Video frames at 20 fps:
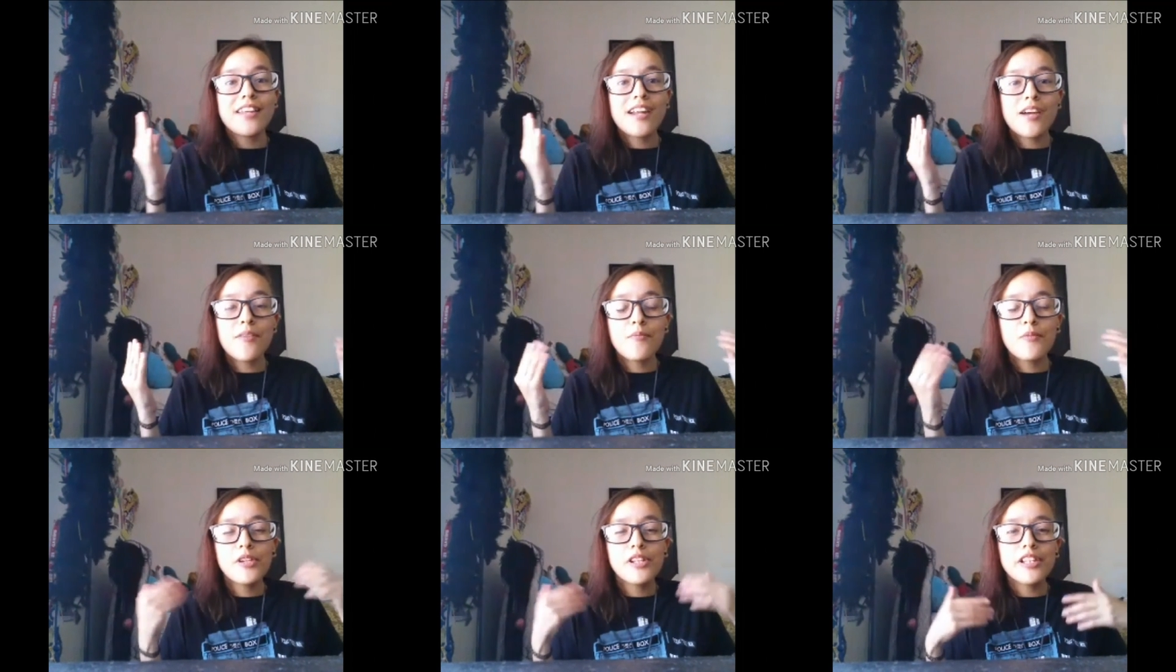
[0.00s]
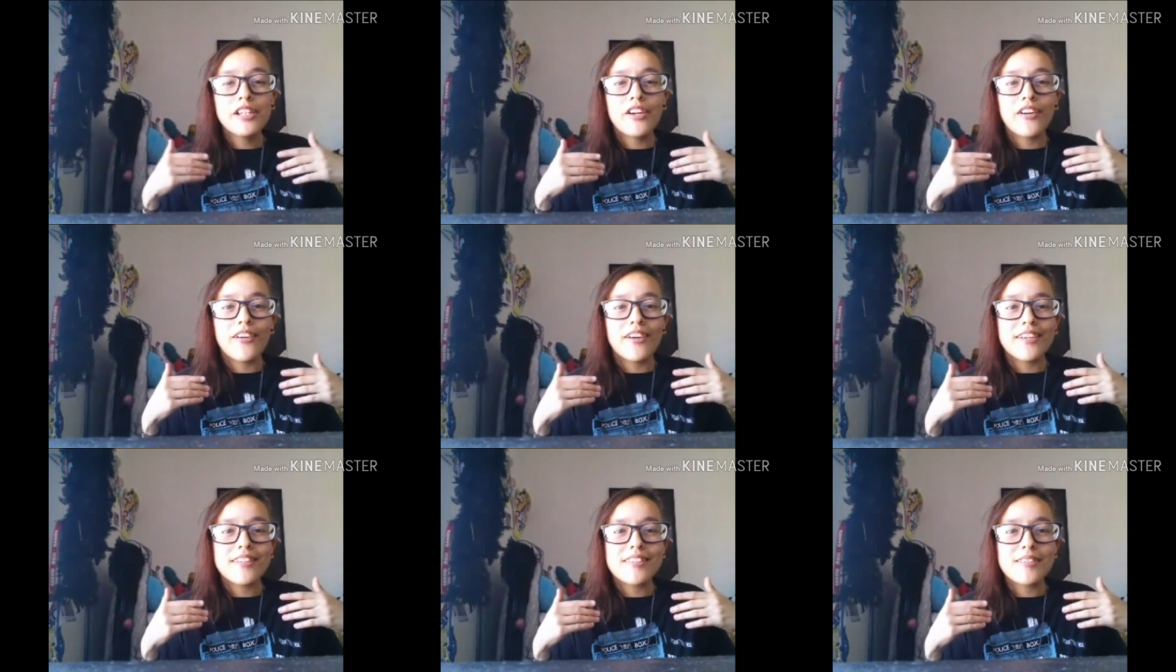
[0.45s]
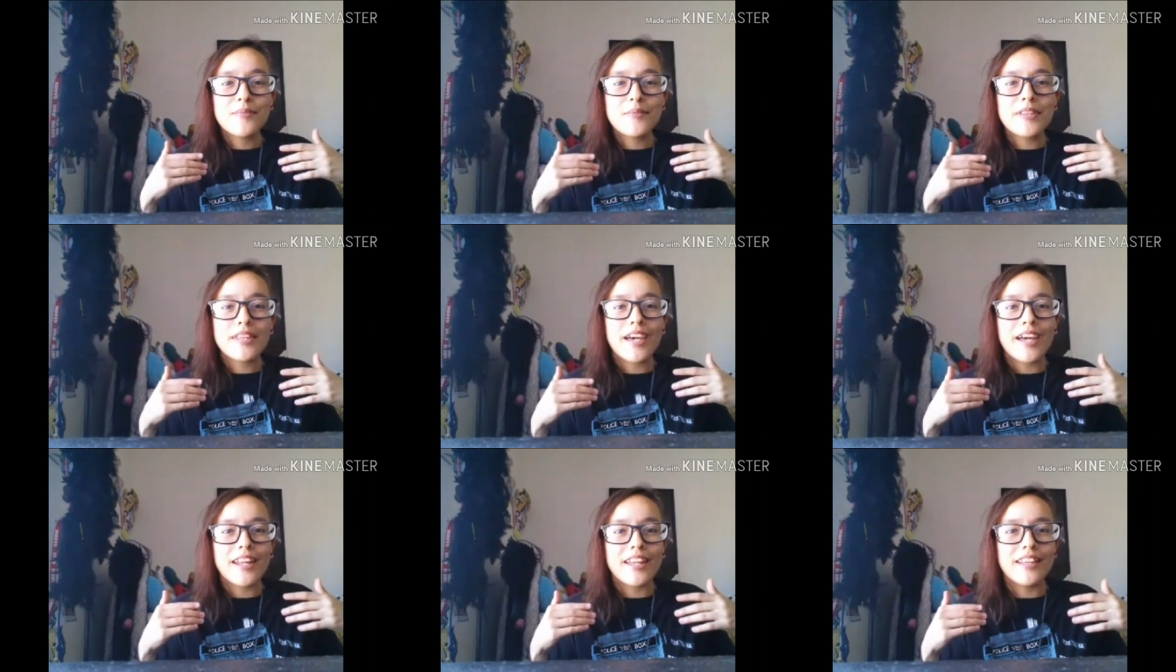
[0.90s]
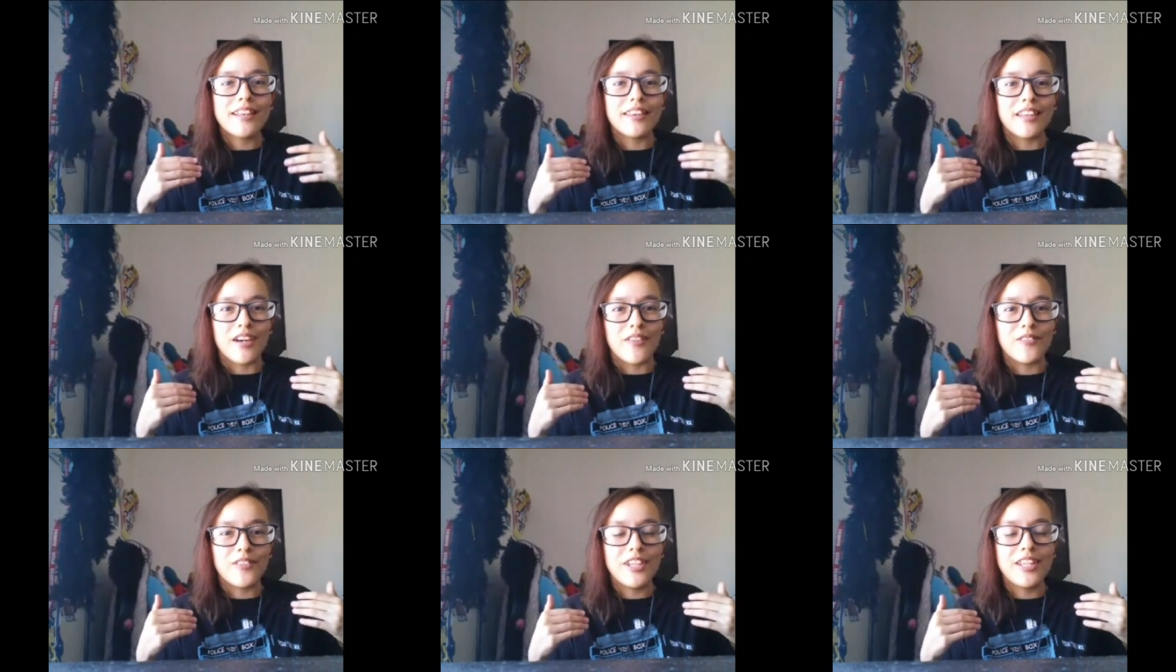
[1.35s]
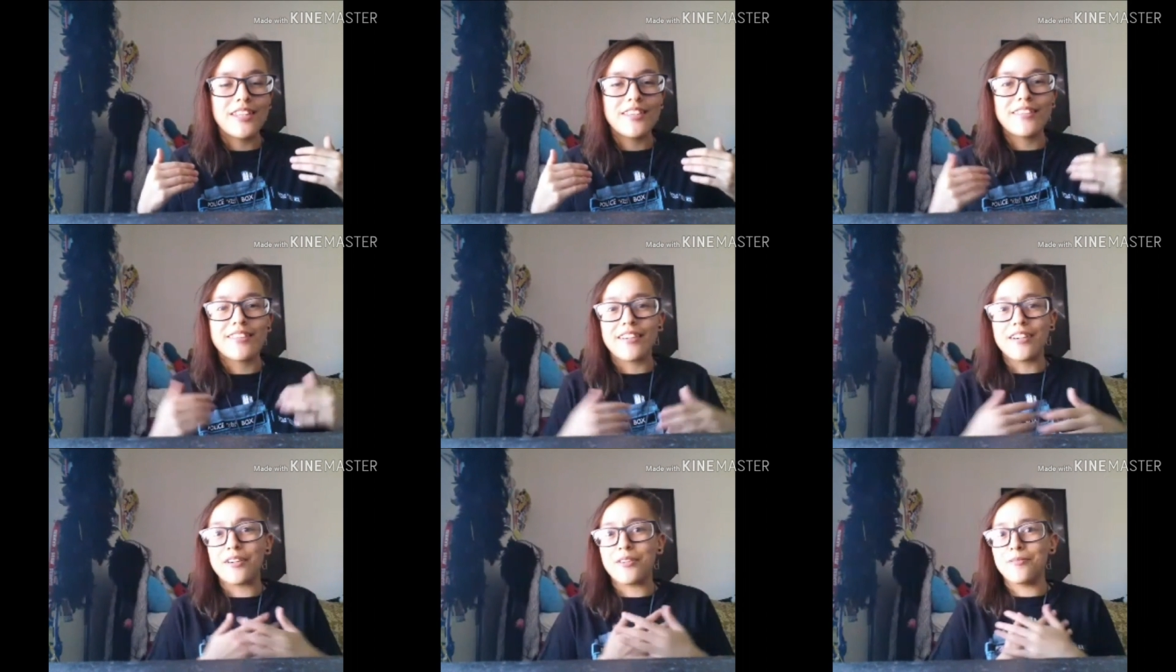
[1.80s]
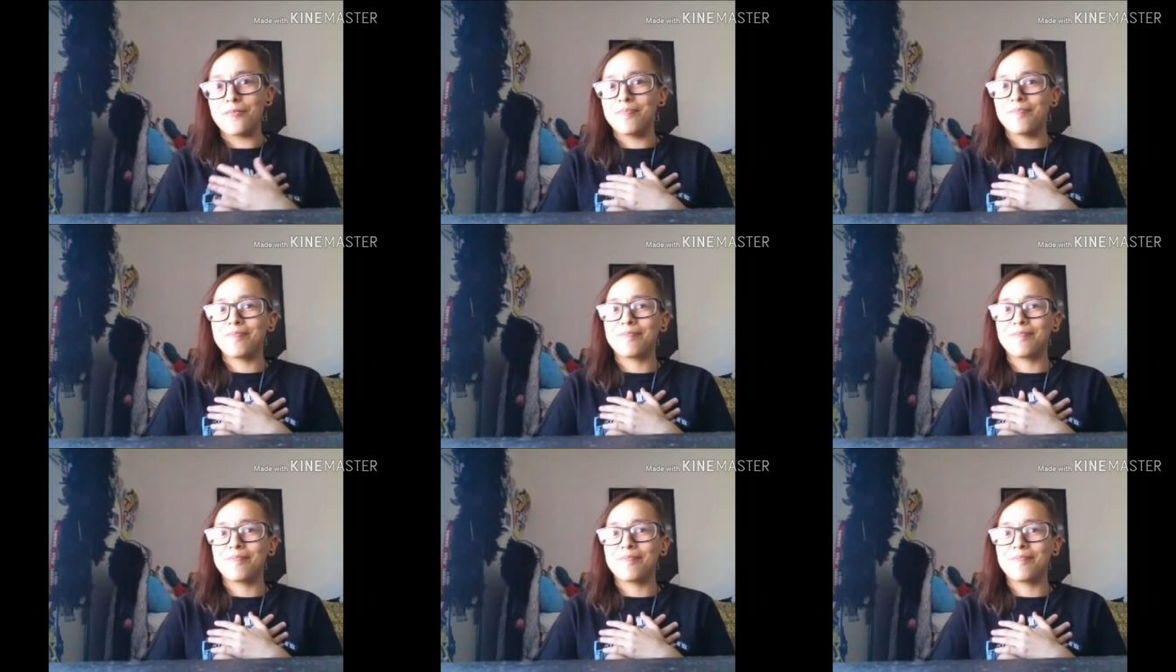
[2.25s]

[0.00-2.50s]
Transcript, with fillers: that I'm really awesome and that he loved it, so